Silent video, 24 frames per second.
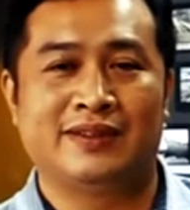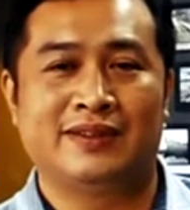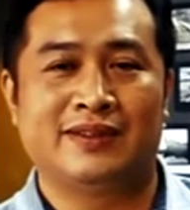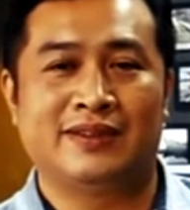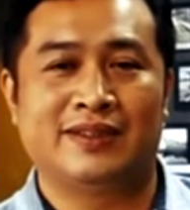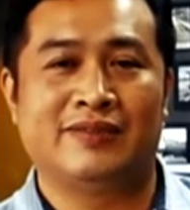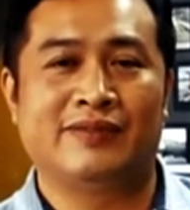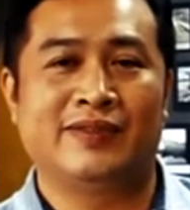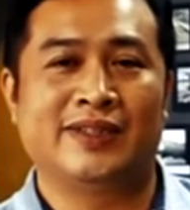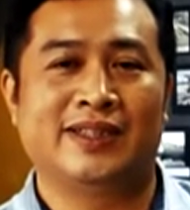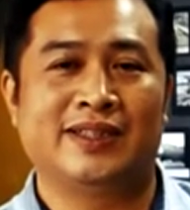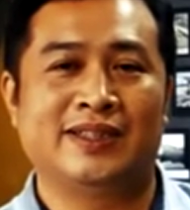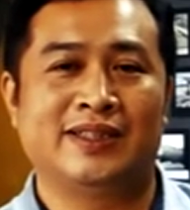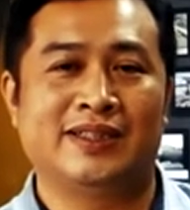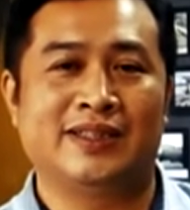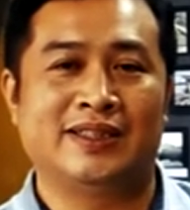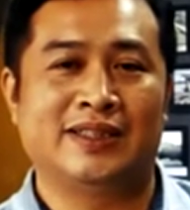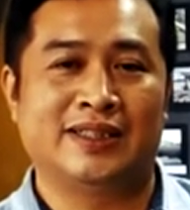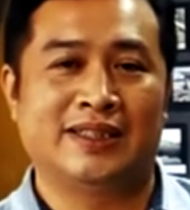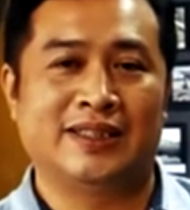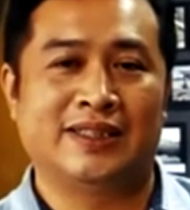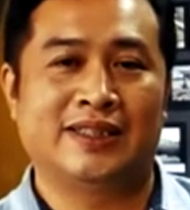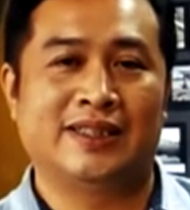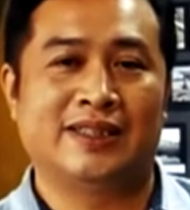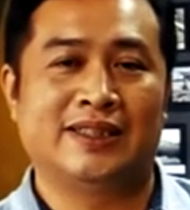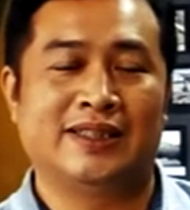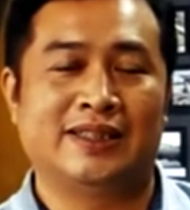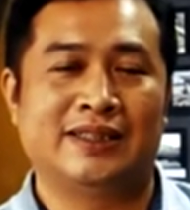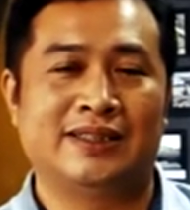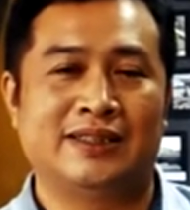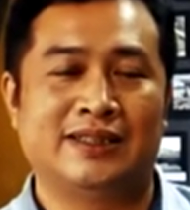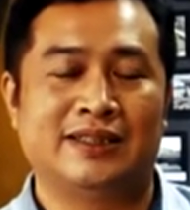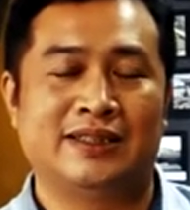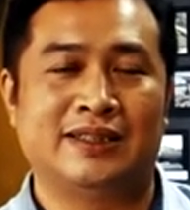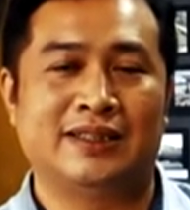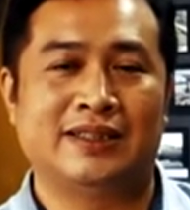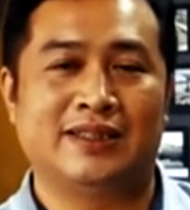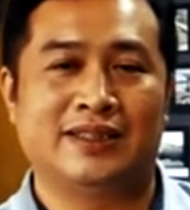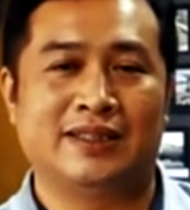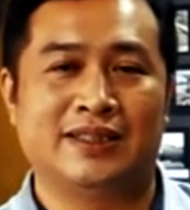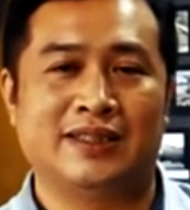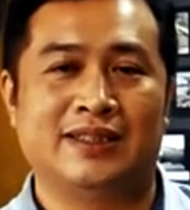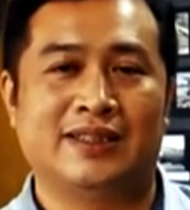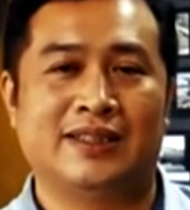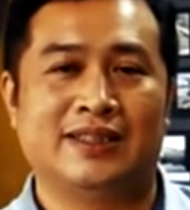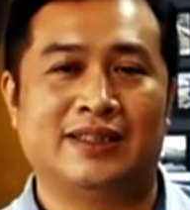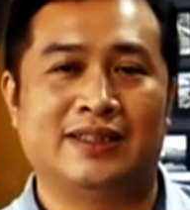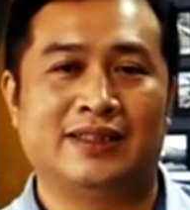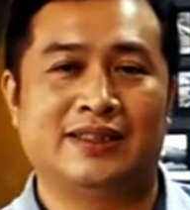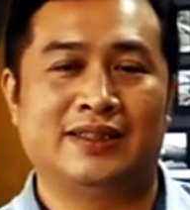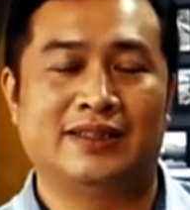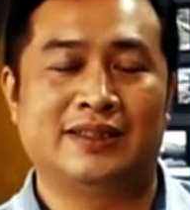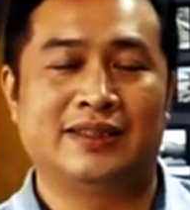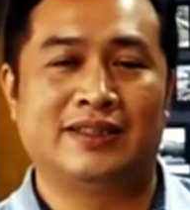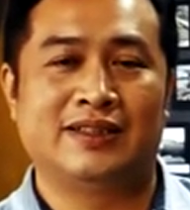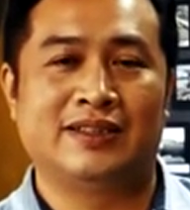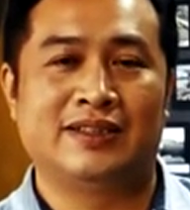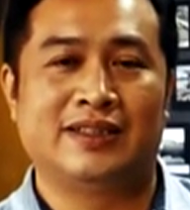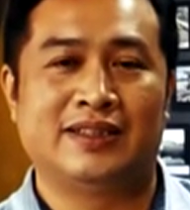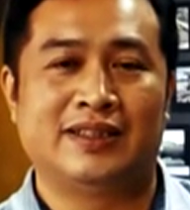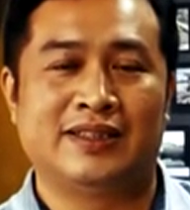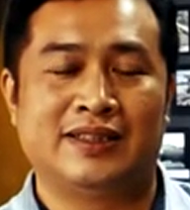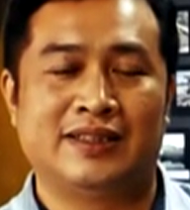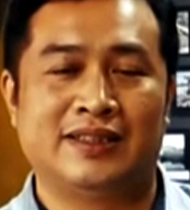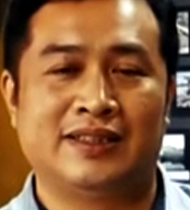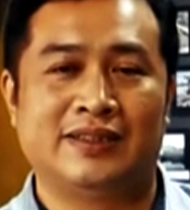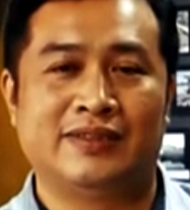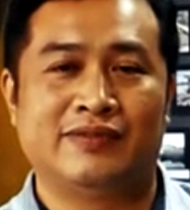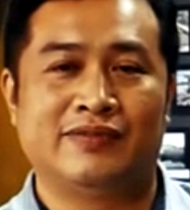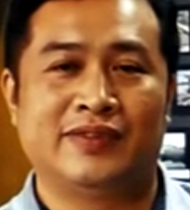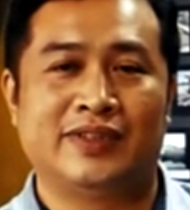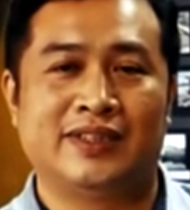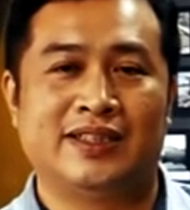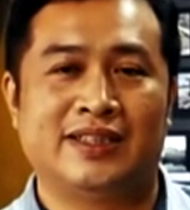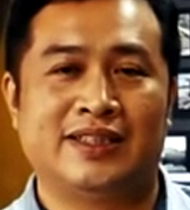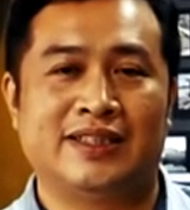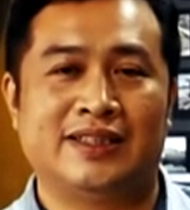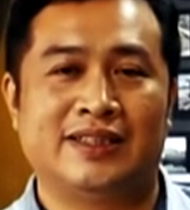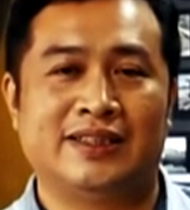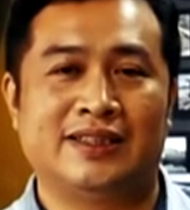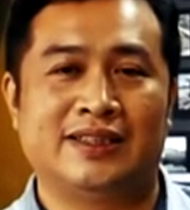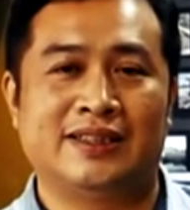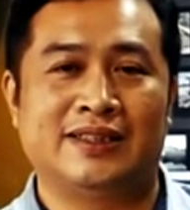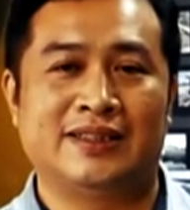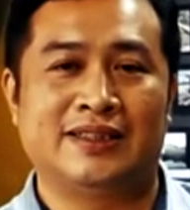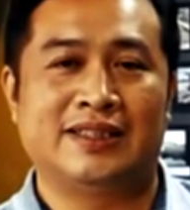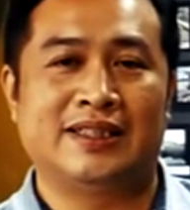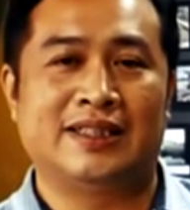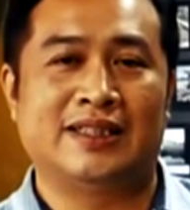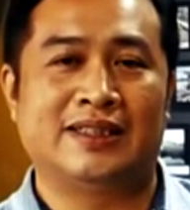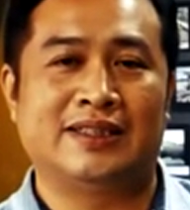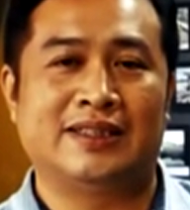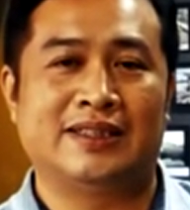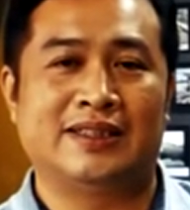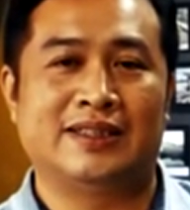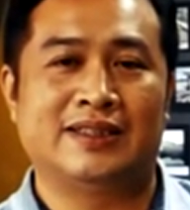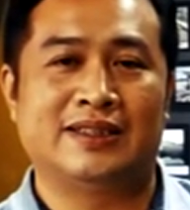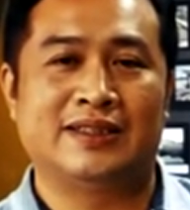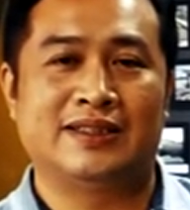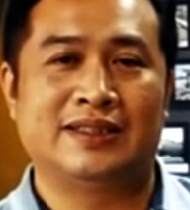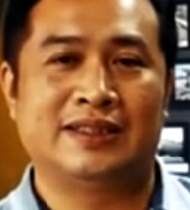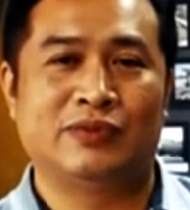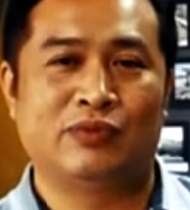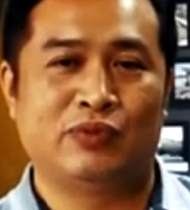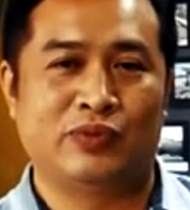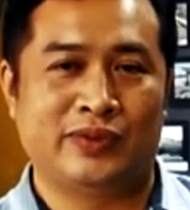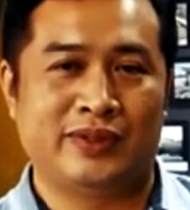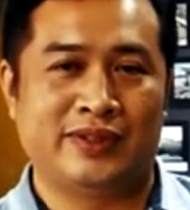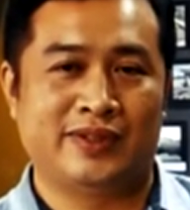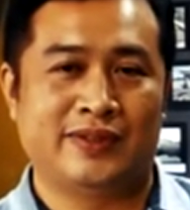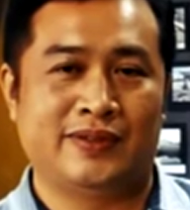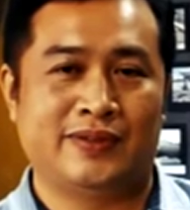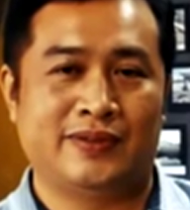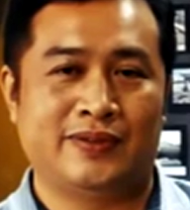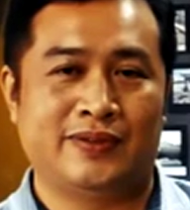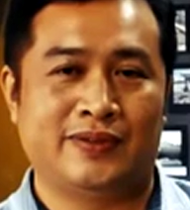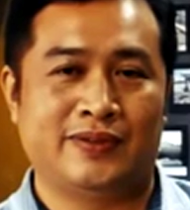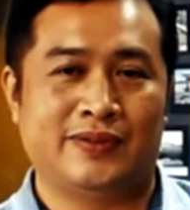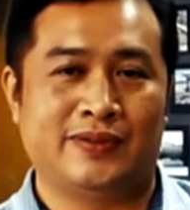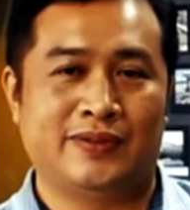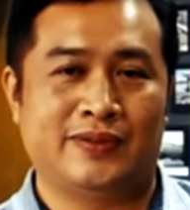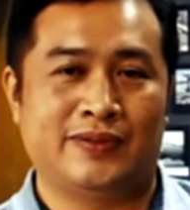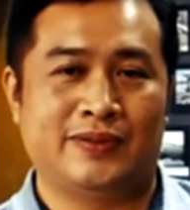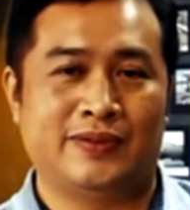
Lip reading: Number one is the font, definitely. What is the typeface that you want to use